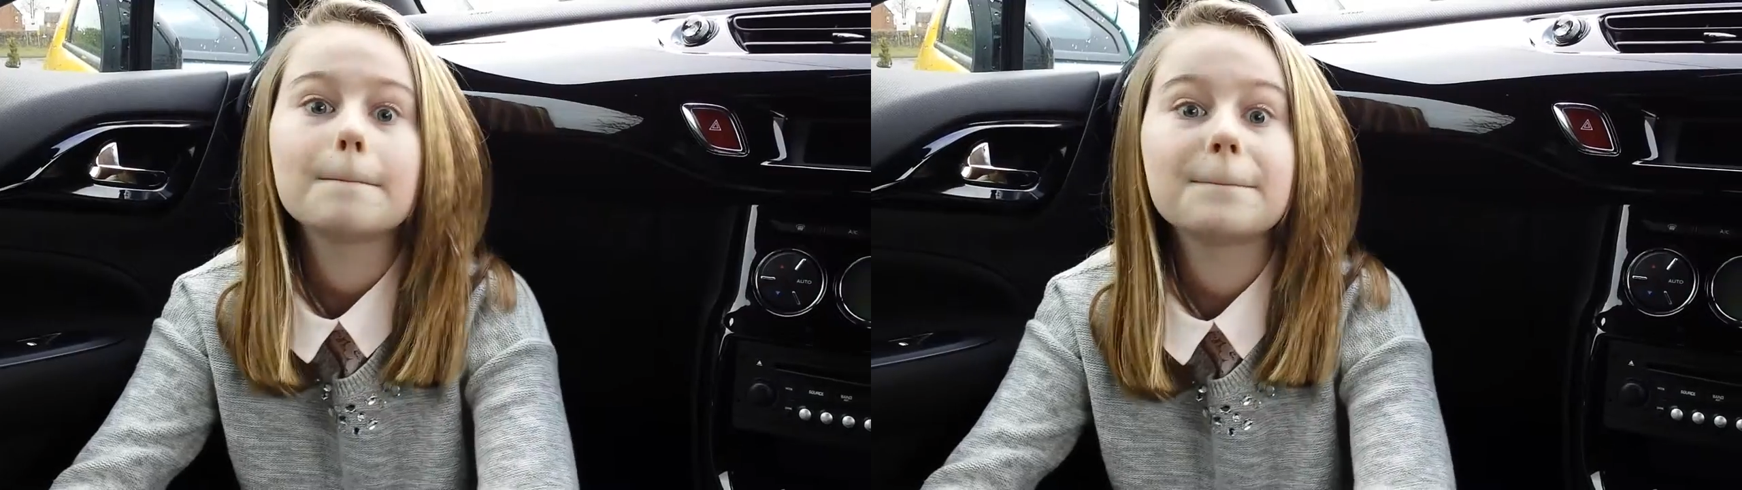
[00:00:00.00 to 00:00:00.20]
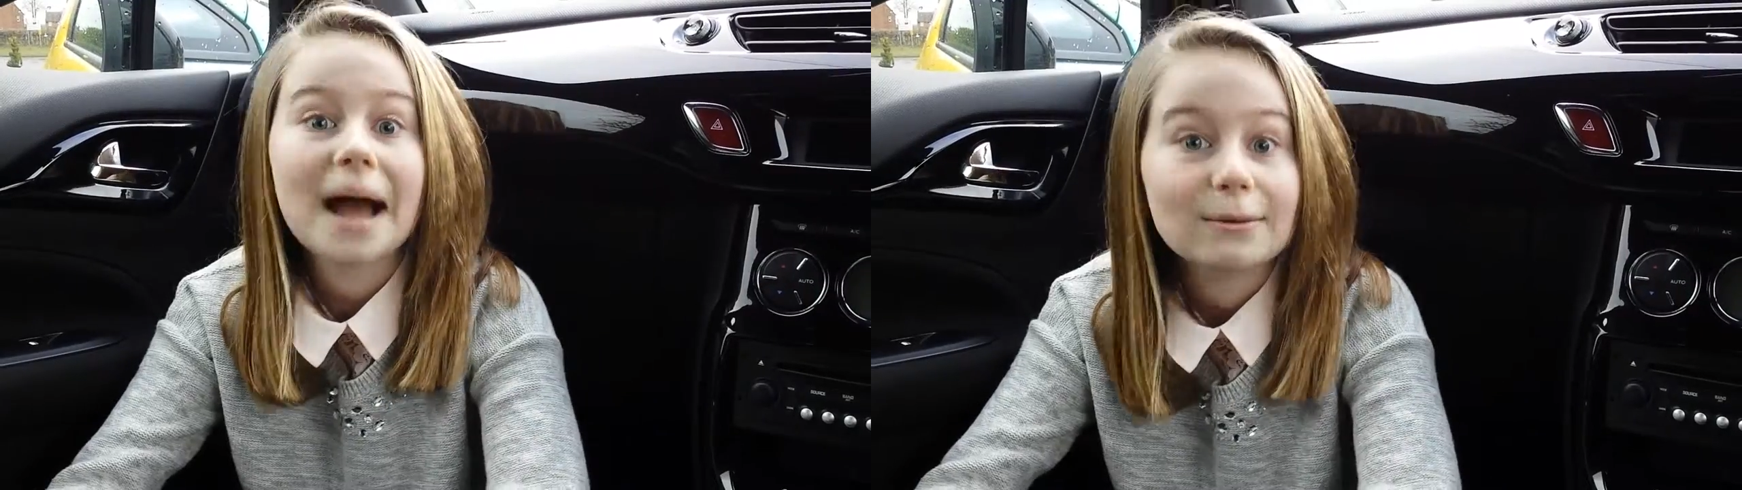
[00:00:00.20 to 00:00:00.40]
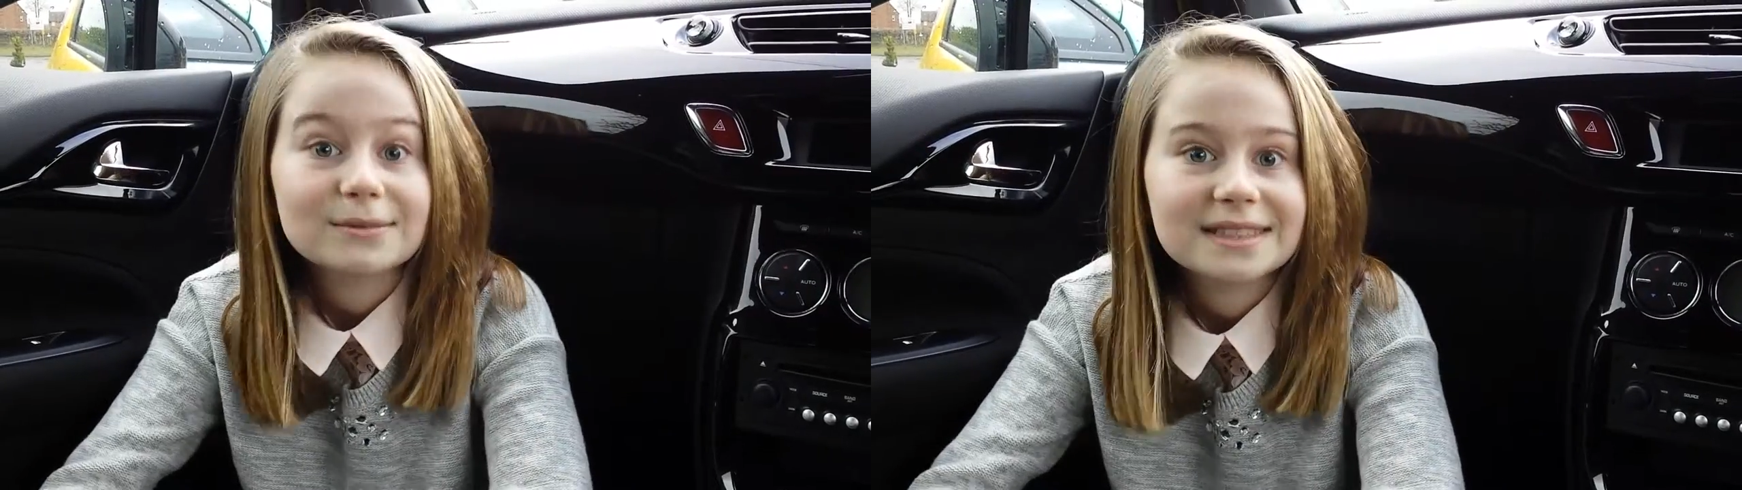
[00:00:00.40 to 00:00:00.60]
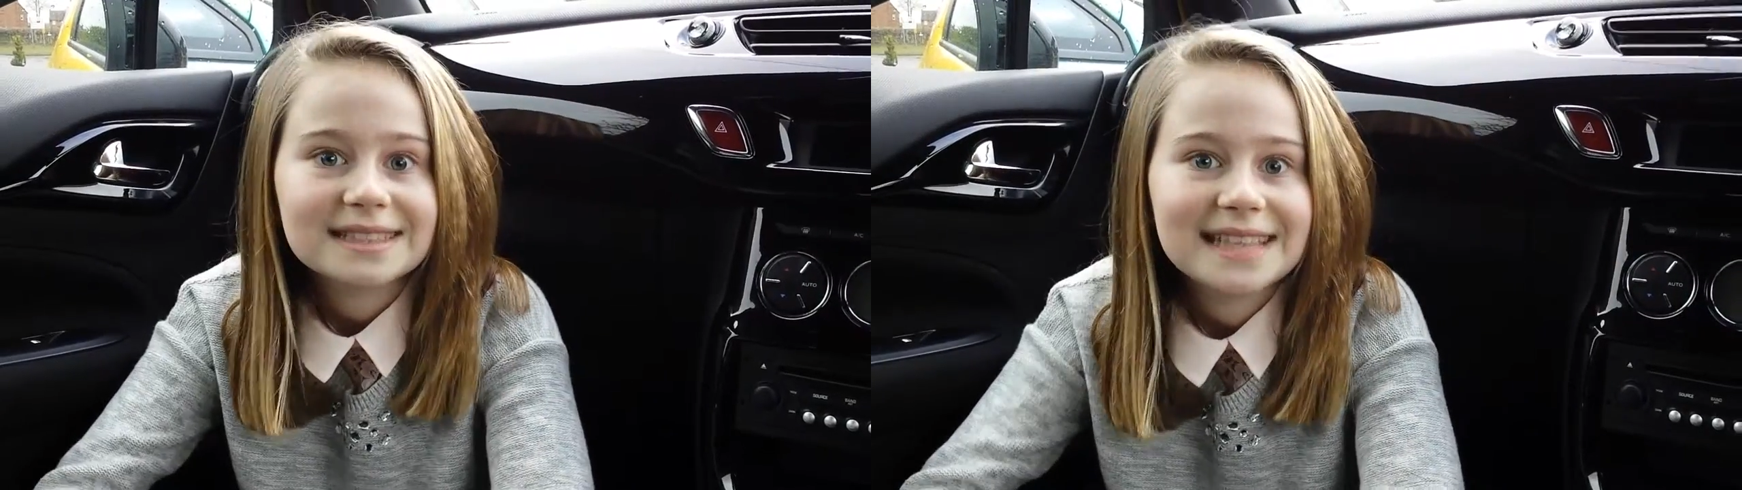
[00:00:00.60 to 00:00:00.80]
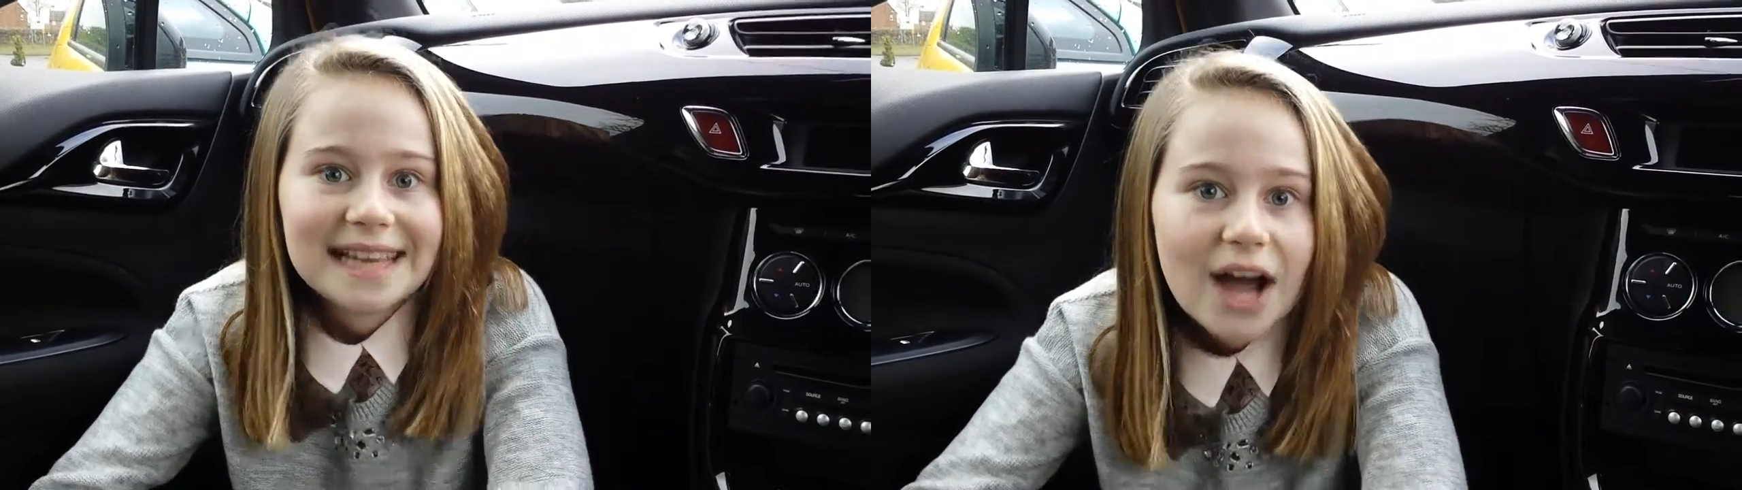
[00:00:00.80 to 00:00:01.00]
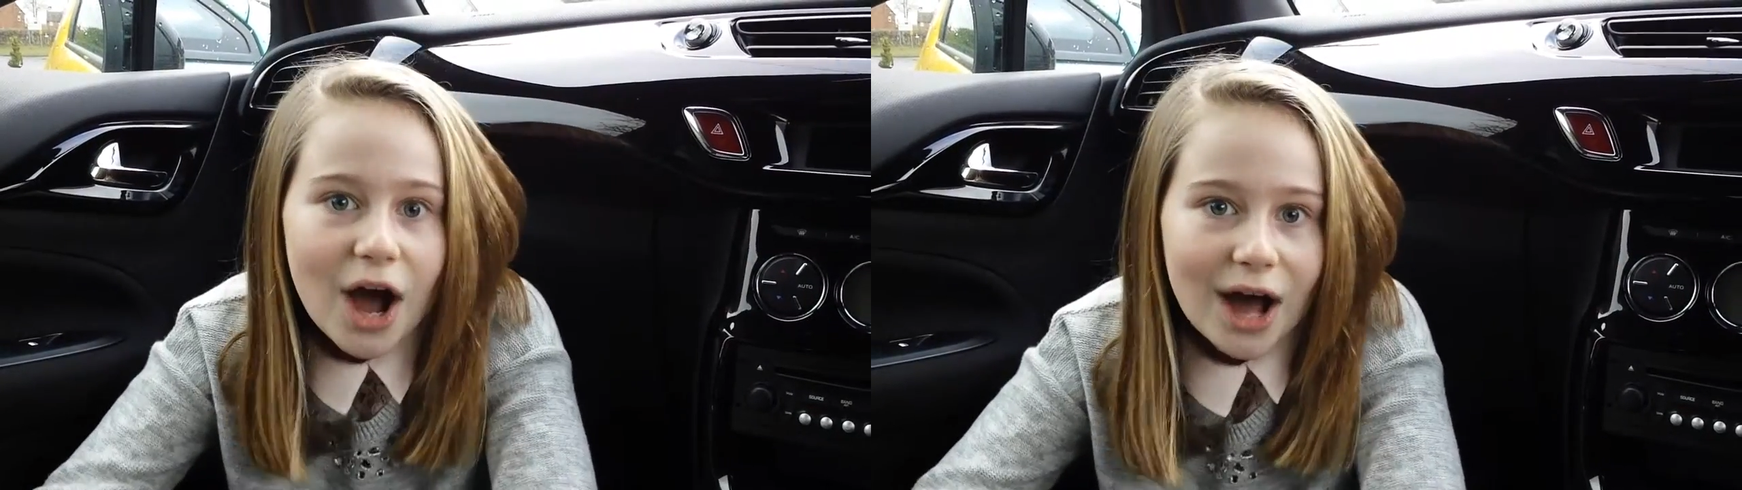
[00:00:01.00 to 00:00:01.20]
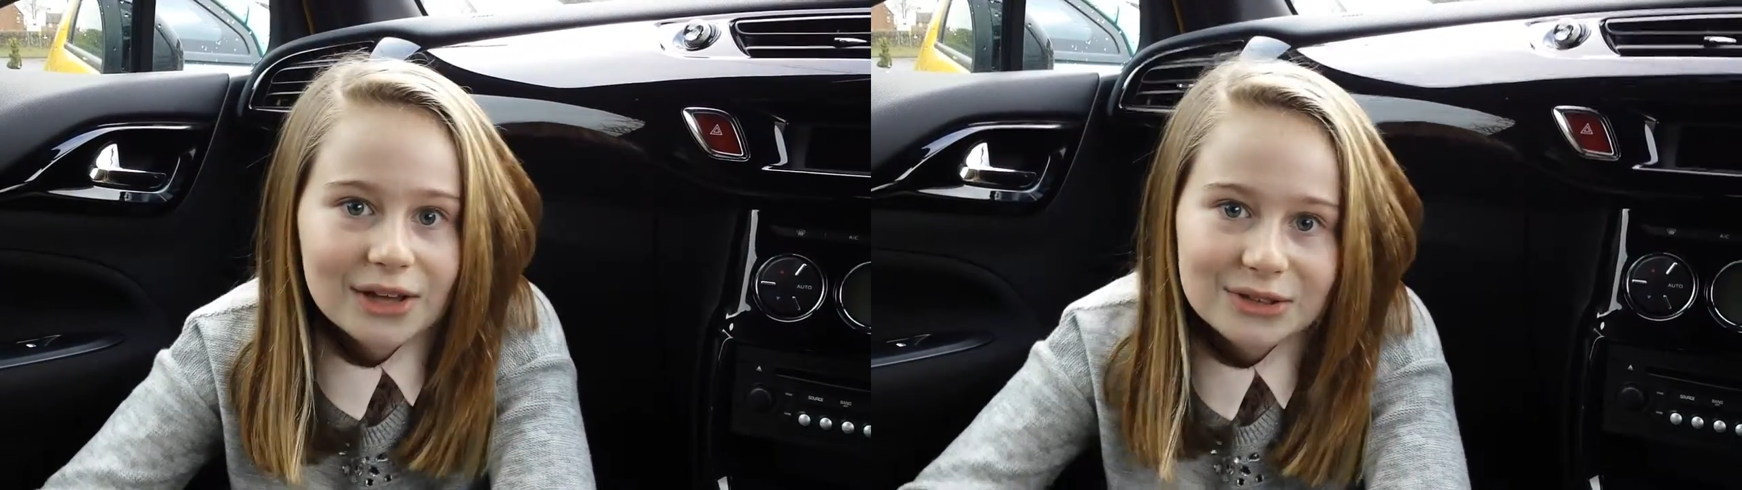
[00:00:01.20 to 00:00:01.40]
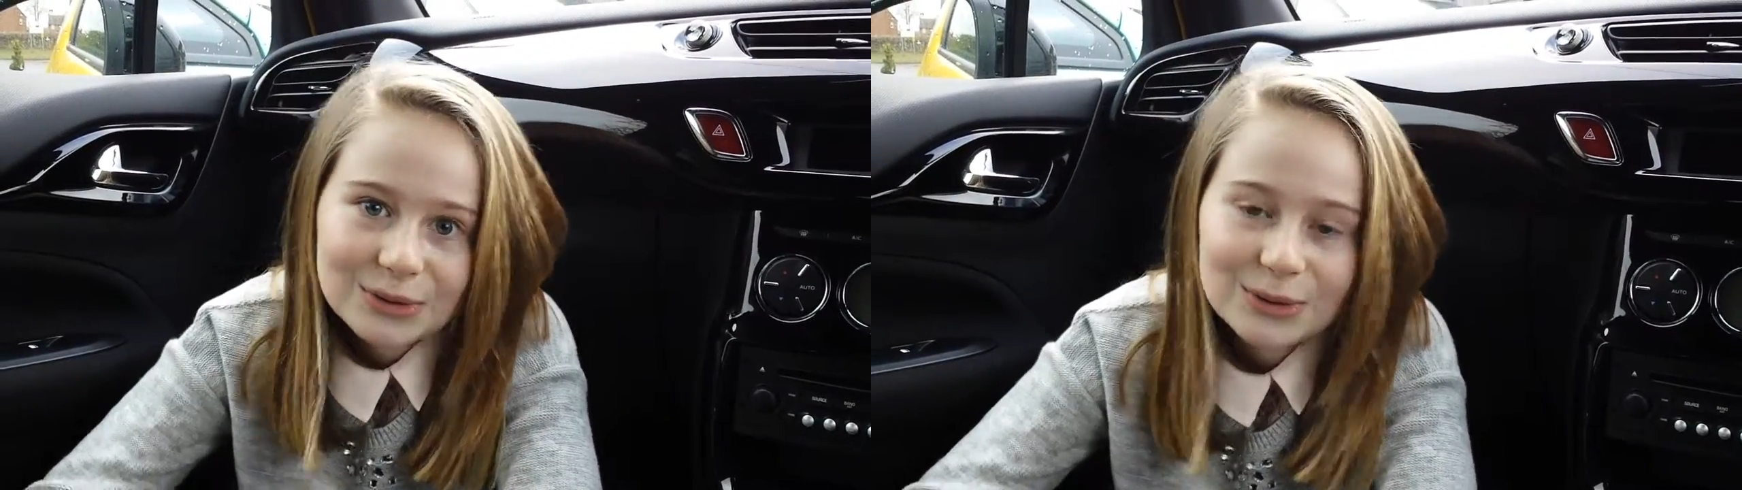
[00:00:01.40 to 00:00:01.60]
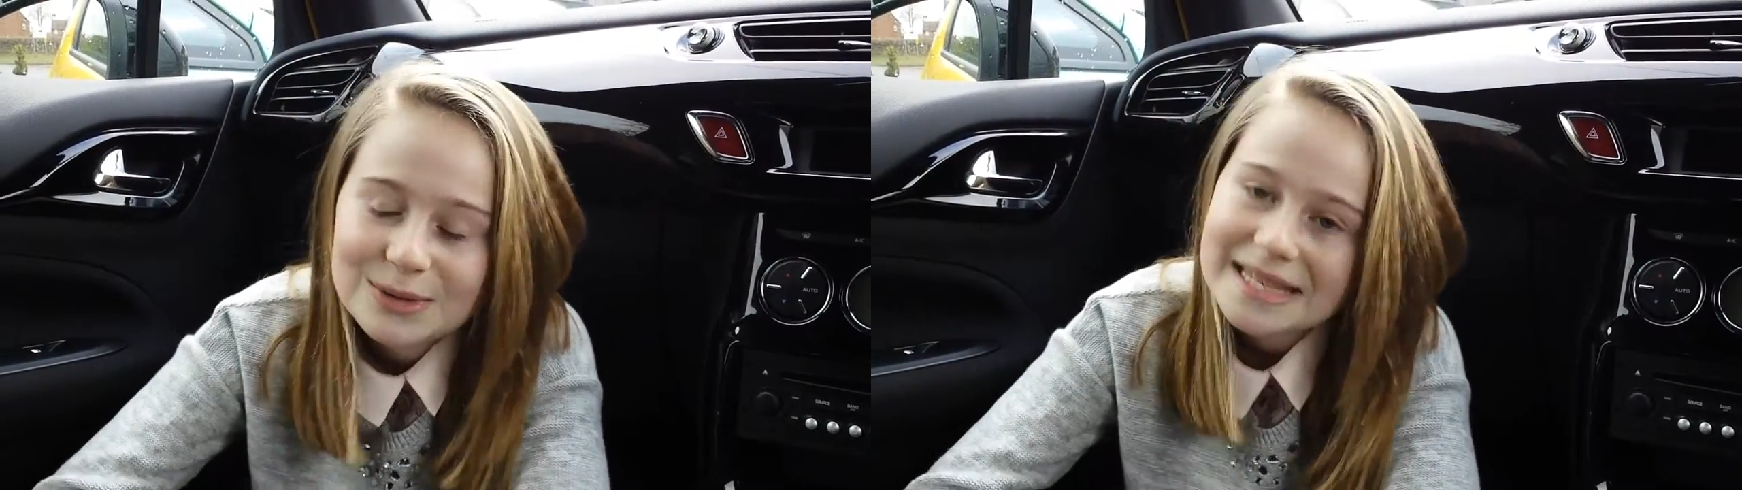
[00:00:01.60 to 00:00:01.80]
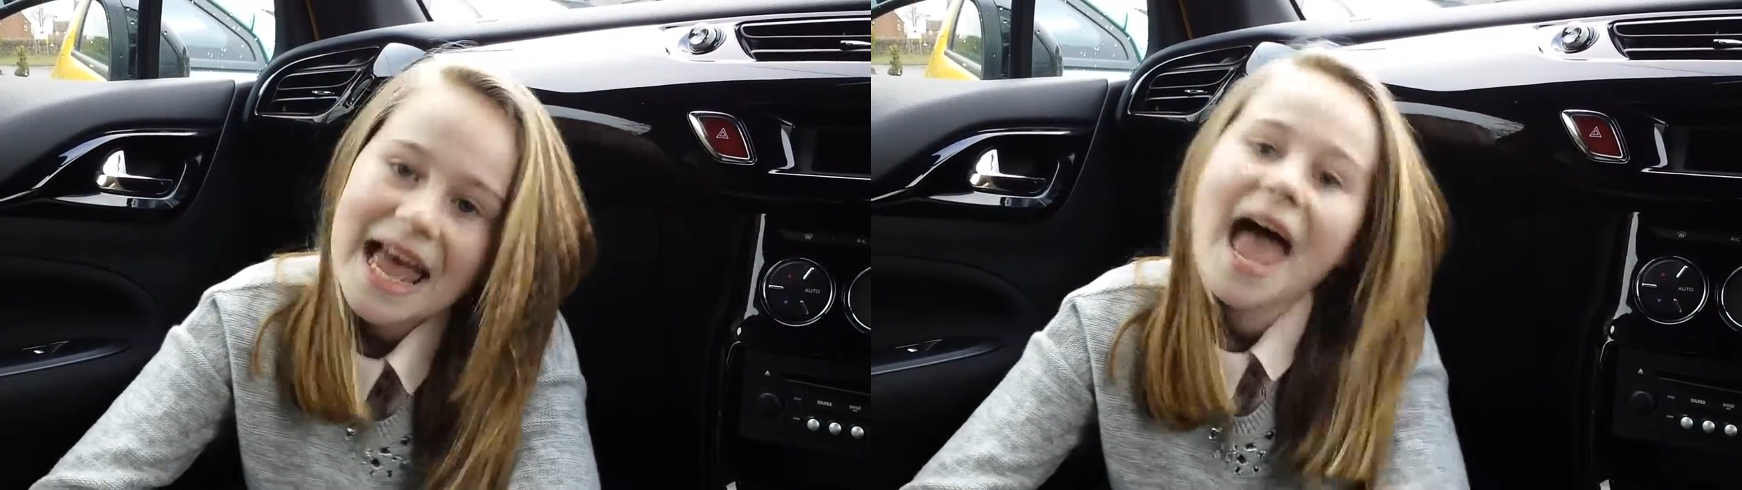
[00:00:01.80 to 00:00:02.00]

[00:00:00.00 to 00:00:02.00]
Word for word: bouncy castles